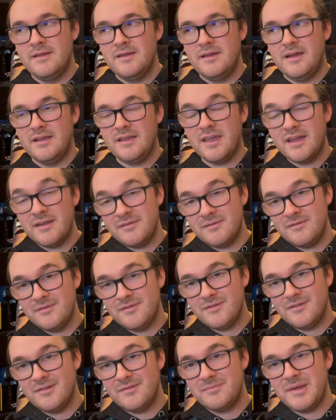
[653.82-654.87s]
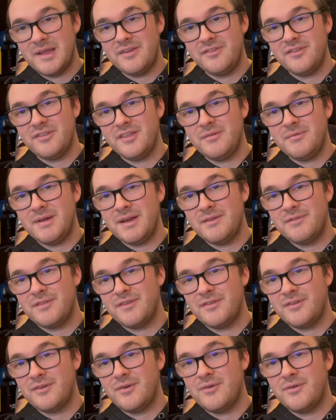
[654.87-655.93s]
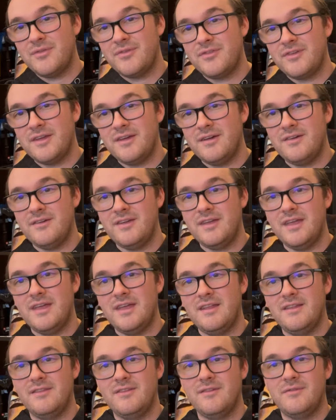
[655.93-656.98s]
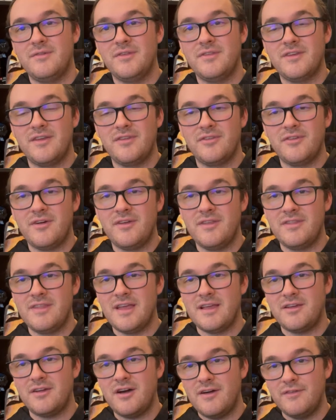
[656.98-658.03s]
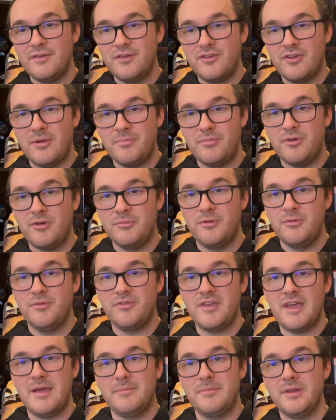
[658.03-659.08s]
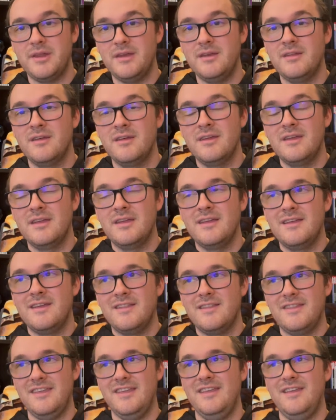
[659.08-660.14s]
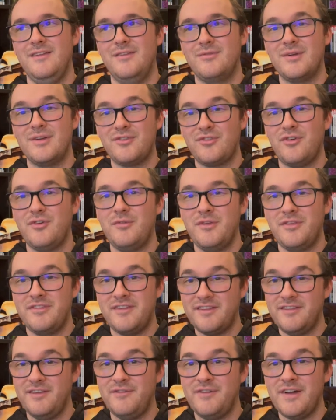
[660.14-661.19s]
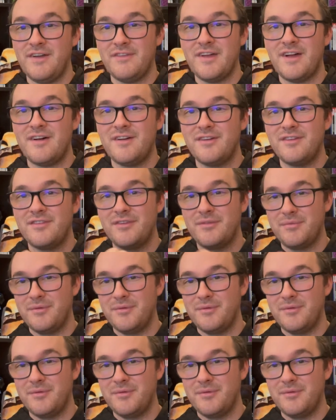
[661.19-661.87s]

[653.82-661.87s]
again, patiently waited for this to go on sale, and once I saw that coffee shop promo was happening, the threshold was $65, this